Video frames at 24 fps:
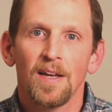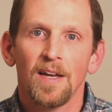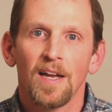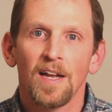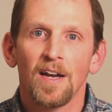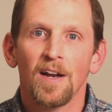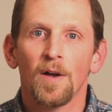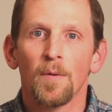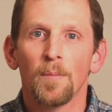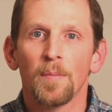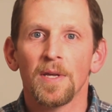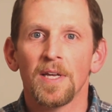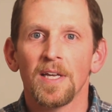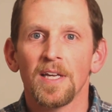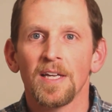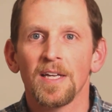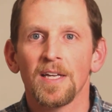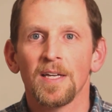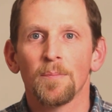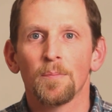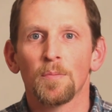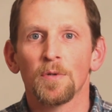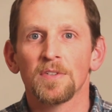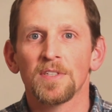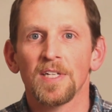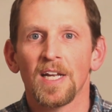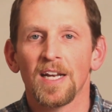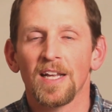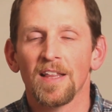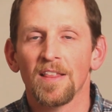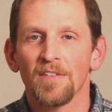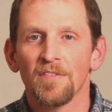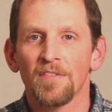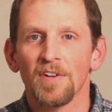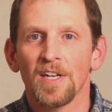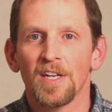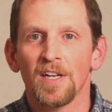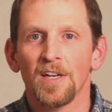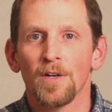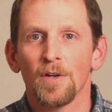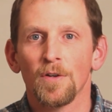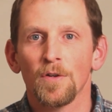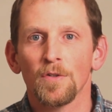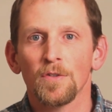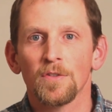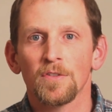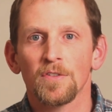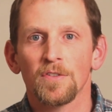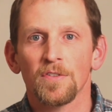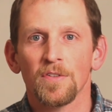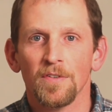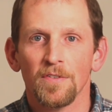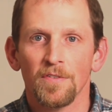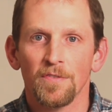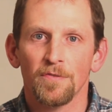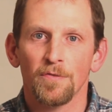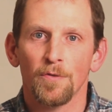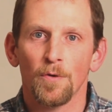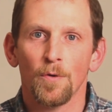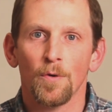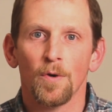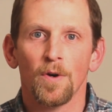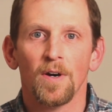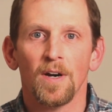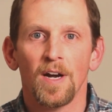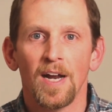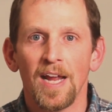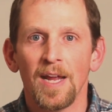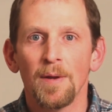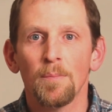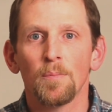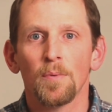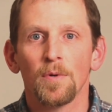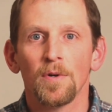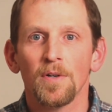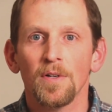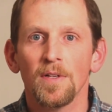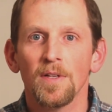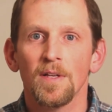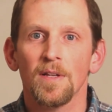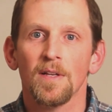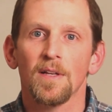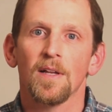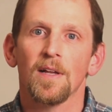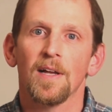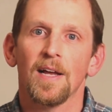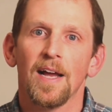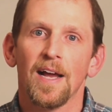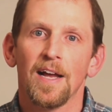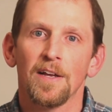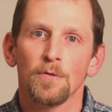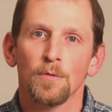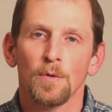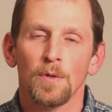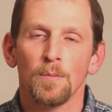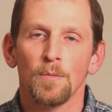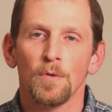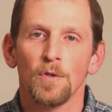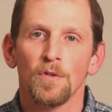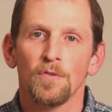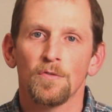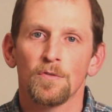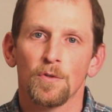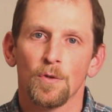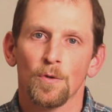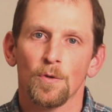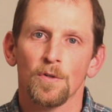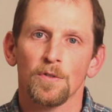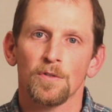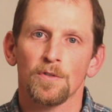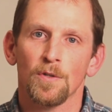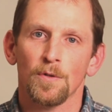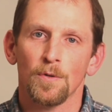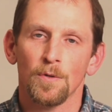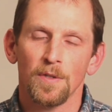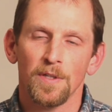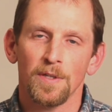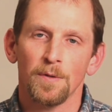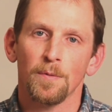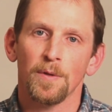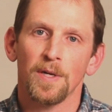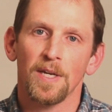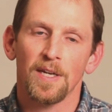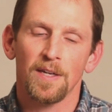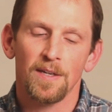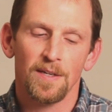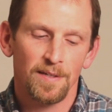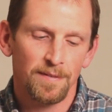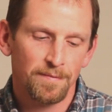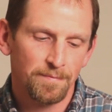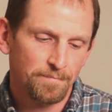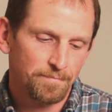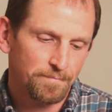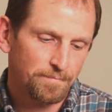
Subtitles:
And I'll be presenting the videos for April as we move towards Holy Week.